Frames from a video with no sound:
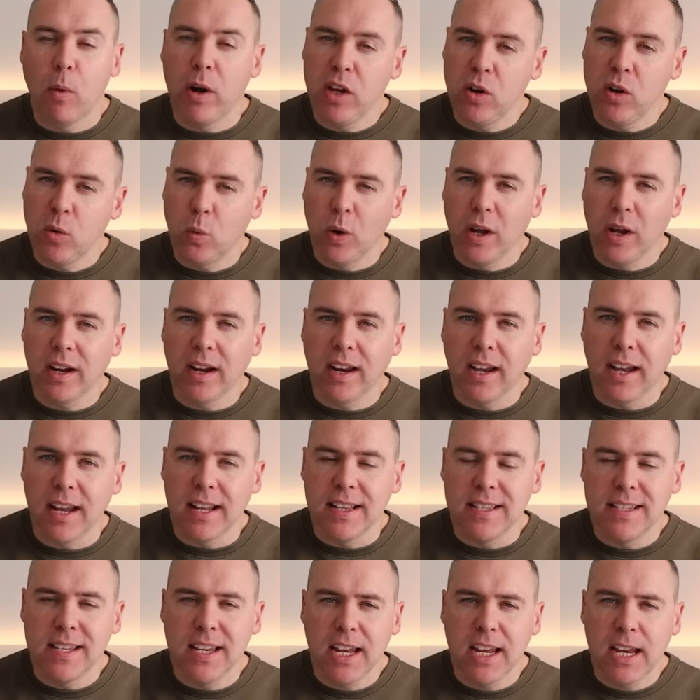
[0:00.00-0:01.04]
when you're working
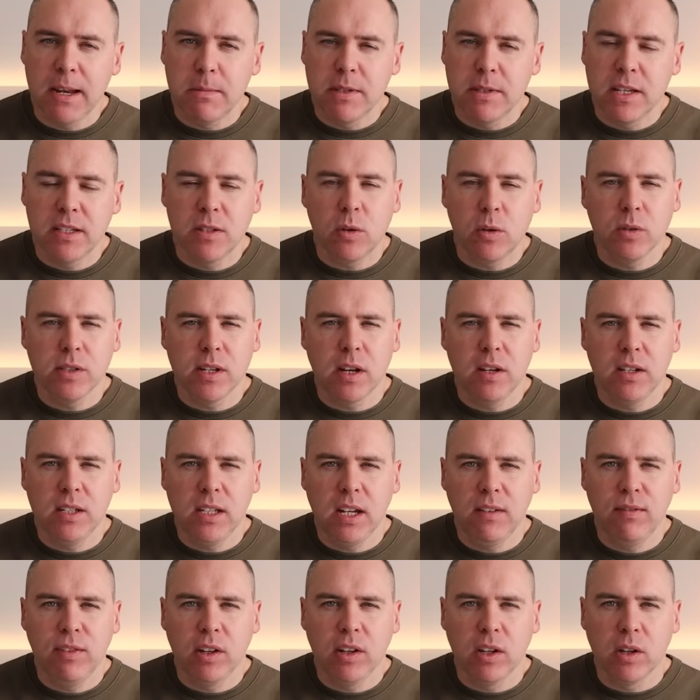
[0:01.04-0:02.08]
in Teams, it's also
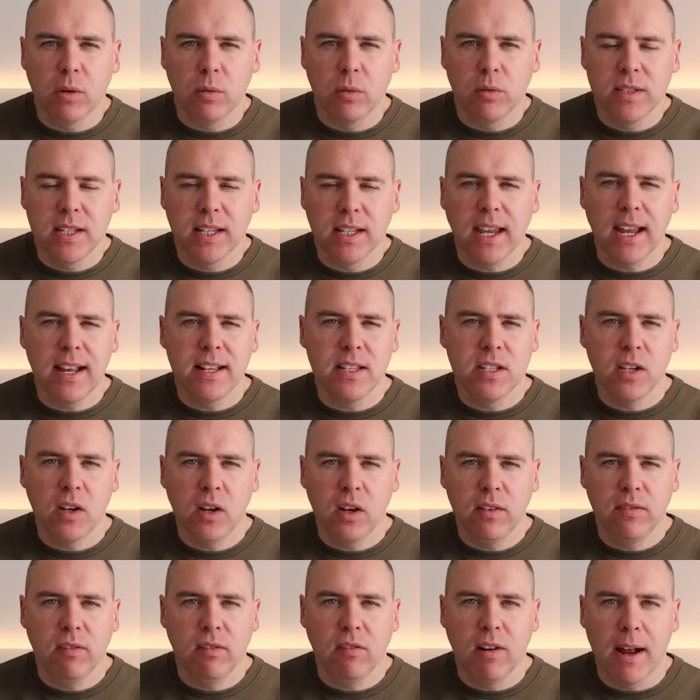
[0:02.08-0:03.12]
difficult to get into
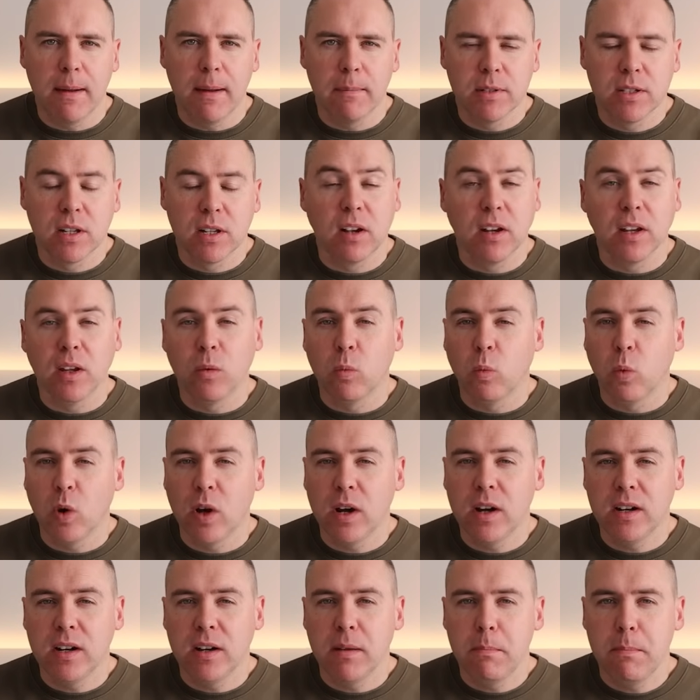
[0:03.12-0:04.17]
other apps like
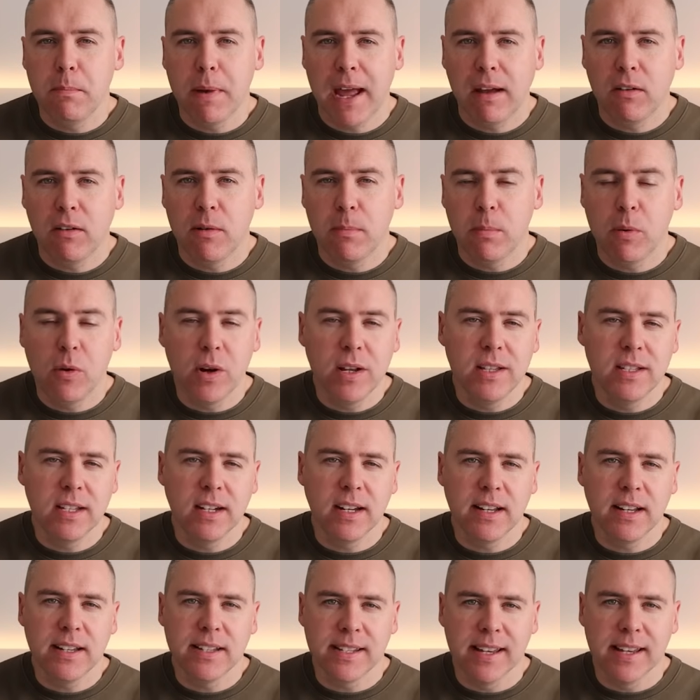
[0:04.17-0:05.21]
Word and PowerPoint
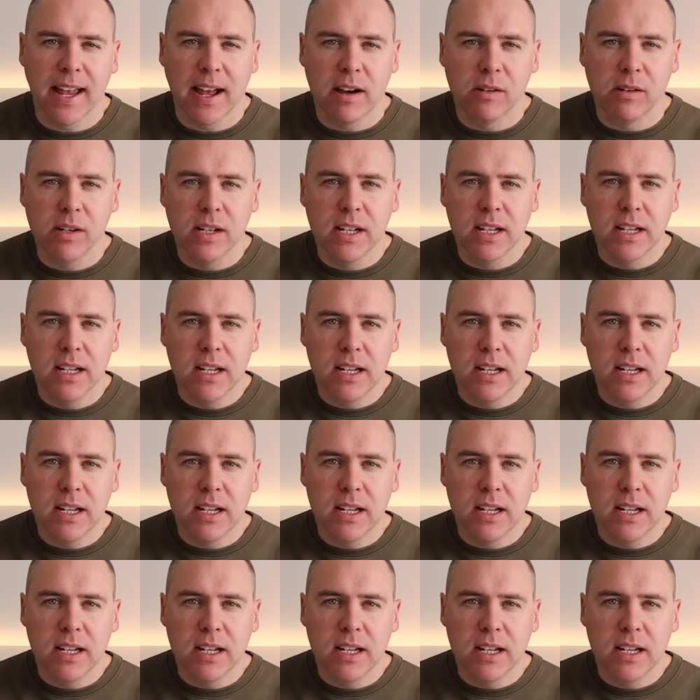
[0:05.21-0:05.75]
and Excel.